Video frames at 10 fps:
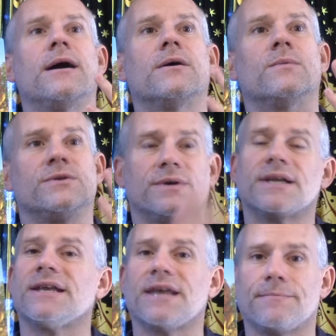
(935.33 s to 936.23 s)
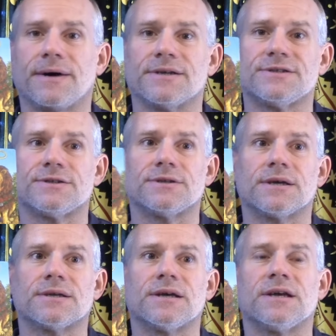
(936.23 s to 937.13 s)
When you get on that bus,
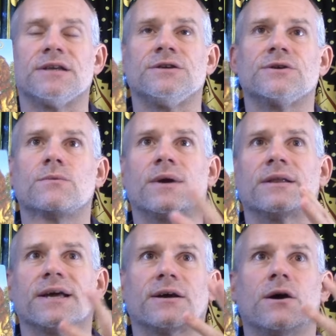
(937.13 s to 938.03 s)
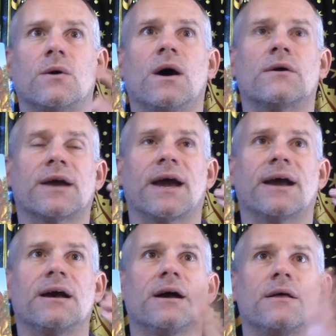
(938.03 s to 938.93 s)
you don't want to like go,
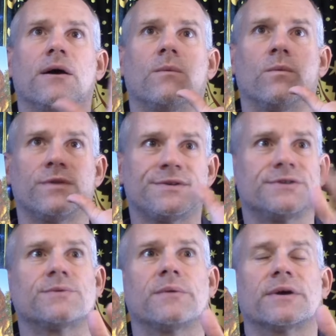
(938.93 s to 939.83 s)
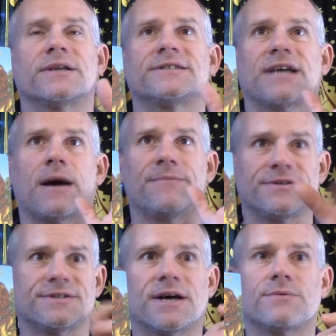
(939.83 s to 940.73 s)
okay, this is where we're going to stop.
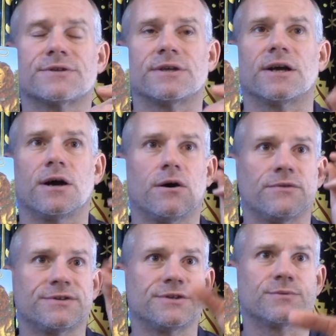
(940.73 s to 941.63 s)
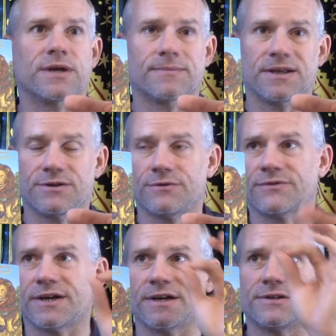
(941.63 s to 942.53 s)
This is how it's going to go. This is what I'm going to do
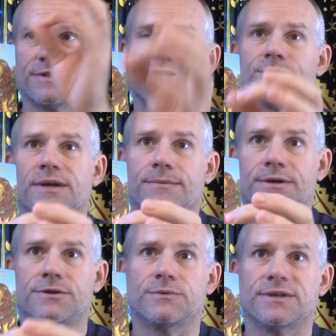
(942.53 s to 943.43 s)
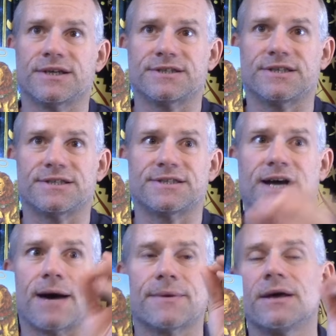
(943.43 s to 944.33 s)
for here. This is what I'm going to do when it hits this
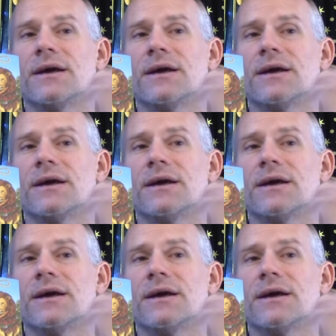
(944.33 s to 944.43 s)
stop.